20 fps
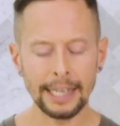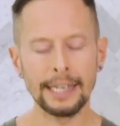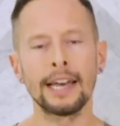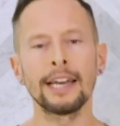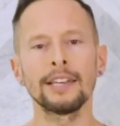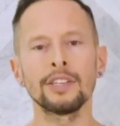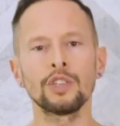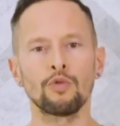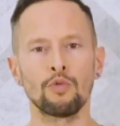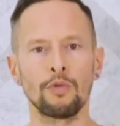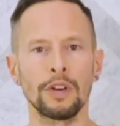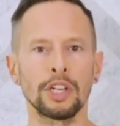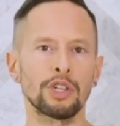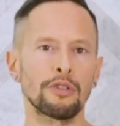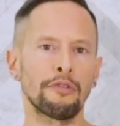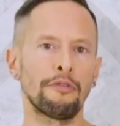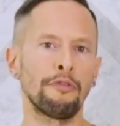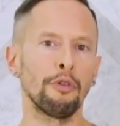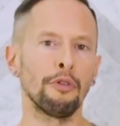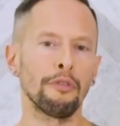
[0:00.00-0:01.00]
a nice,
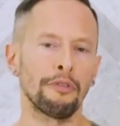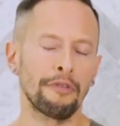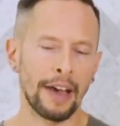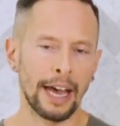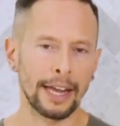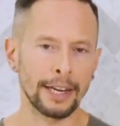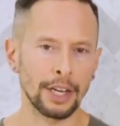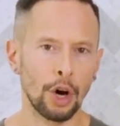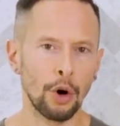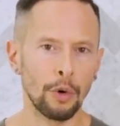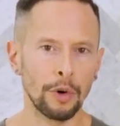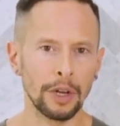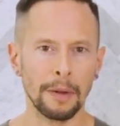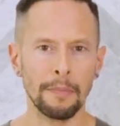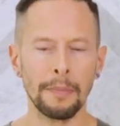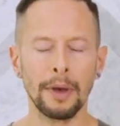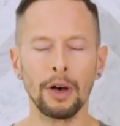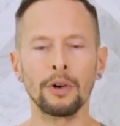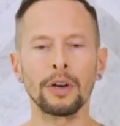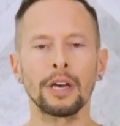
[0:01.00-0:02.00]
rich, full fat
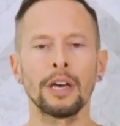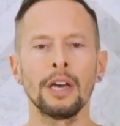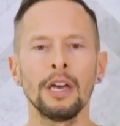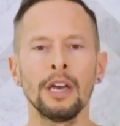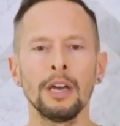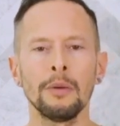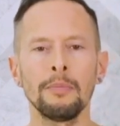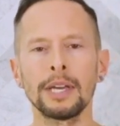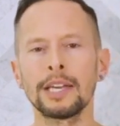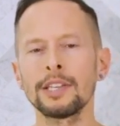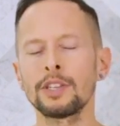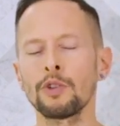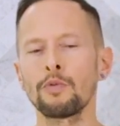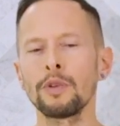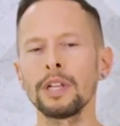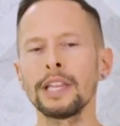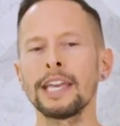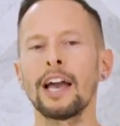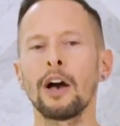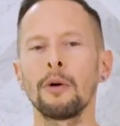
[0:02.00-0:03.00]
coconut milk because it
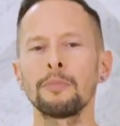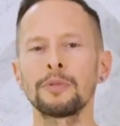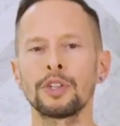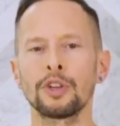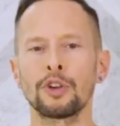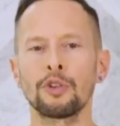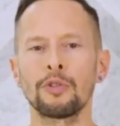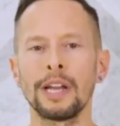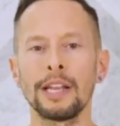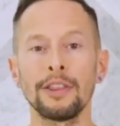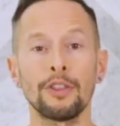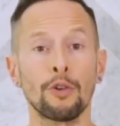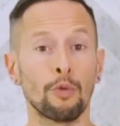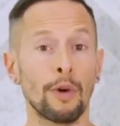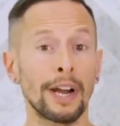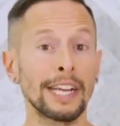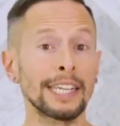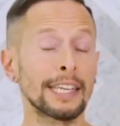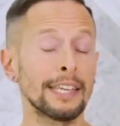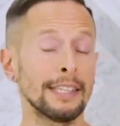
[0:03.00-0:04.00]
really helps to create the
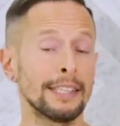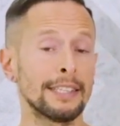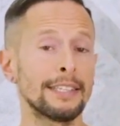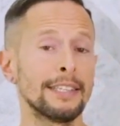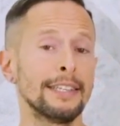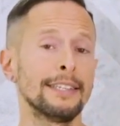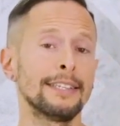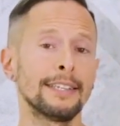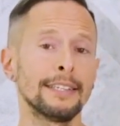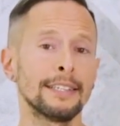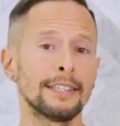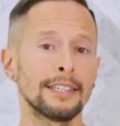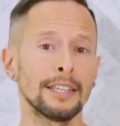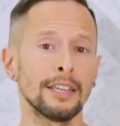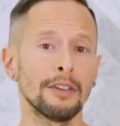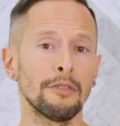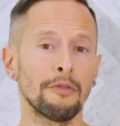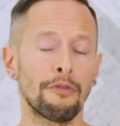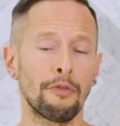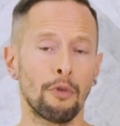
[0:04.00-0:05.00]
right
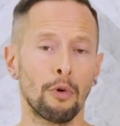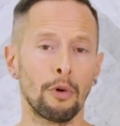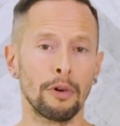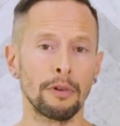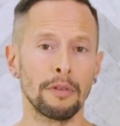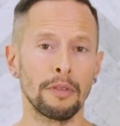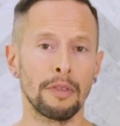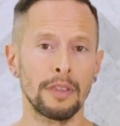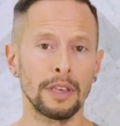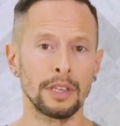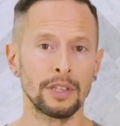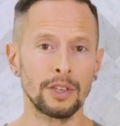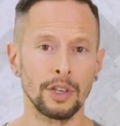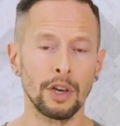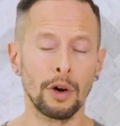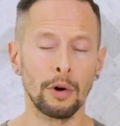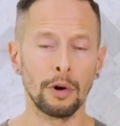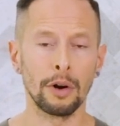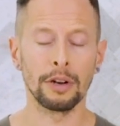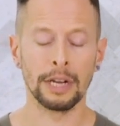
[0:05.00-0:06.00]
consistency for this
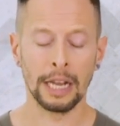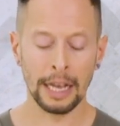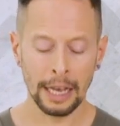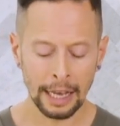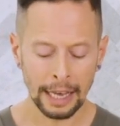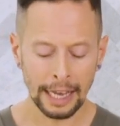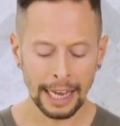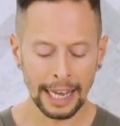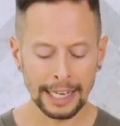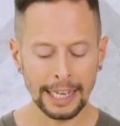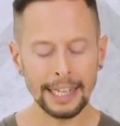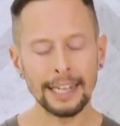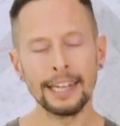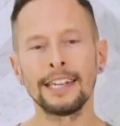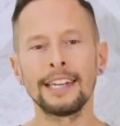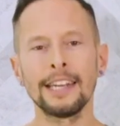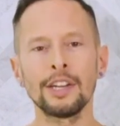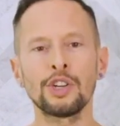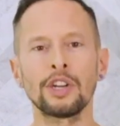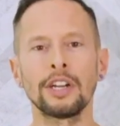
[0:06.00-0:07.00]
yogurt. And in
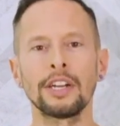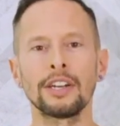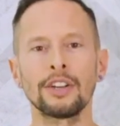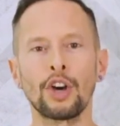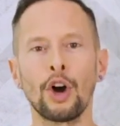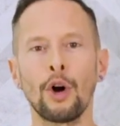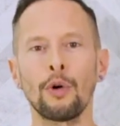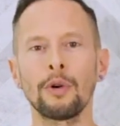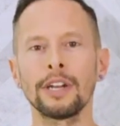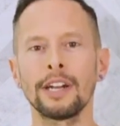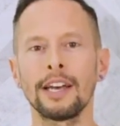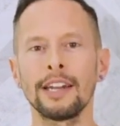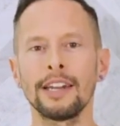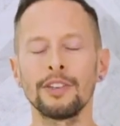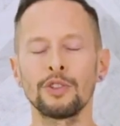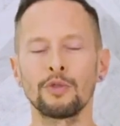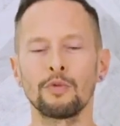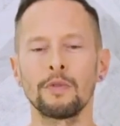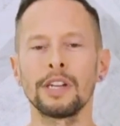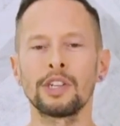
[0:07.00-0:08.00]
addition, coconut
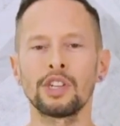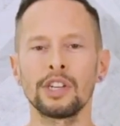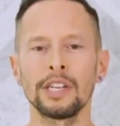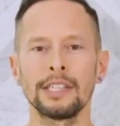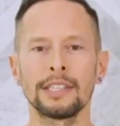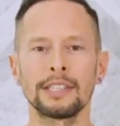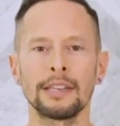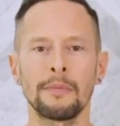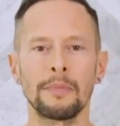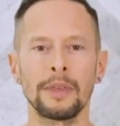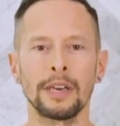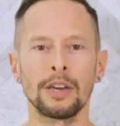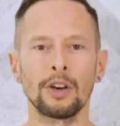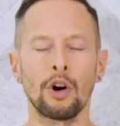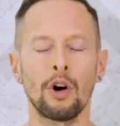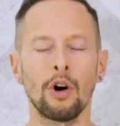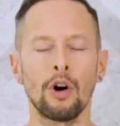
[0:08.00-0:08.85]
is rich in something